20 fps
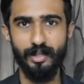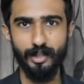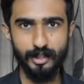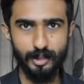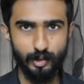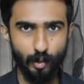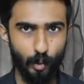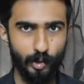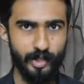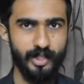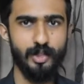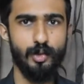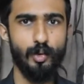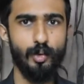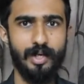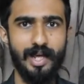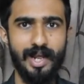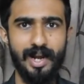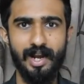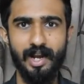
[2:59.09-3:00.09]
the stories you
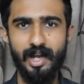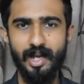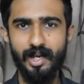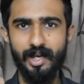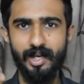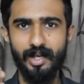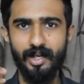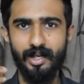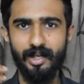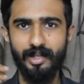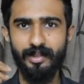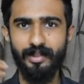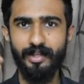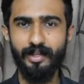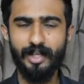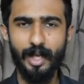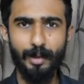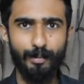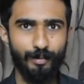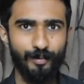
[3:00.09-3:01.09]
tell, the
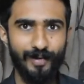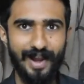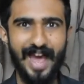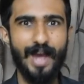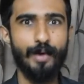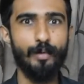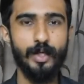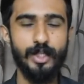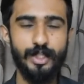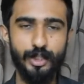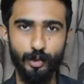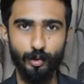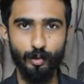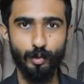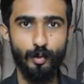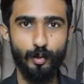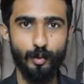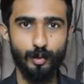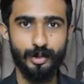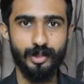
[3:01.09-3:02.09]
type of language you
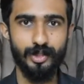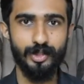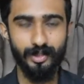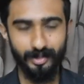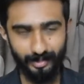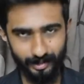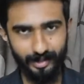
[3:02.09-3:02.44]
use.